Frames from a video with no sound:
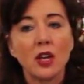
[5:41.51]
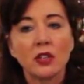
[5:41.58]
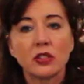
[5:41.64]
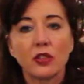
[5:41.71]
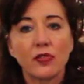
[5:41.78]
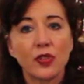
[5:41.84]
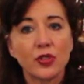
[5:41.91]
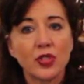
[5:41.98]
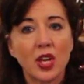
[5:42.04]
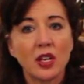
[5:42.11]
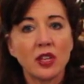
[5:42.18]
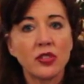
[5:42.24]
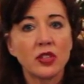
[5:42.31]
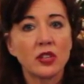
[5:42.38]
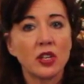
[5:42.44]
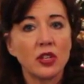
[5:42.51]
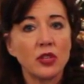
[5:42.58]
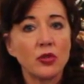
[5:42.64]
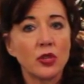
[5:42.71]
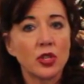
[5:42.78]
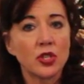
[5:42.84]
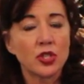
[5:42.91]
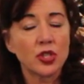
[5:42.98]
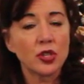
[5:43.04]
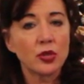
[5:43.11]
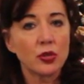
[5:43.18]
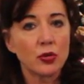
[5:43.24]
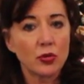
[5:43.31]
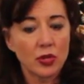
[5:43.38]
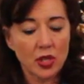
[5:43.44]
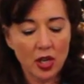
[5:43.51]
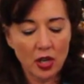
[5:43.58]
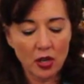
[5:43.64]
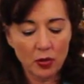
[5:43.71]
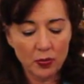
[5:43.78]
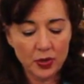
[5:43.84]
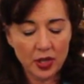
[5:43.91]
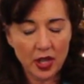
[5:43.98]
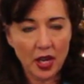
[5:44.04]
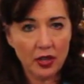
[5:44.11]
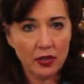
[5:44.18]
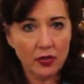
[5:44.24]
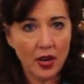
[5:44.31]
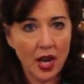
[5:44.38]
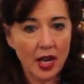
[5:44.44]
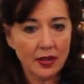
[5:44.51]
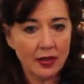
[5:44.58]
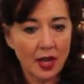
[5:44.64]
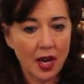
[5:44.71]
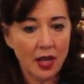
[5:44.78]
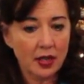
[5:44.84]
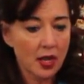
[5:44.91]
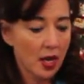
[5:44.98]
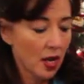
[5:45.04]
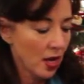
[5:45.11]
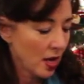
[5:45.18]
So if there's anything that you can do to help to counteract that,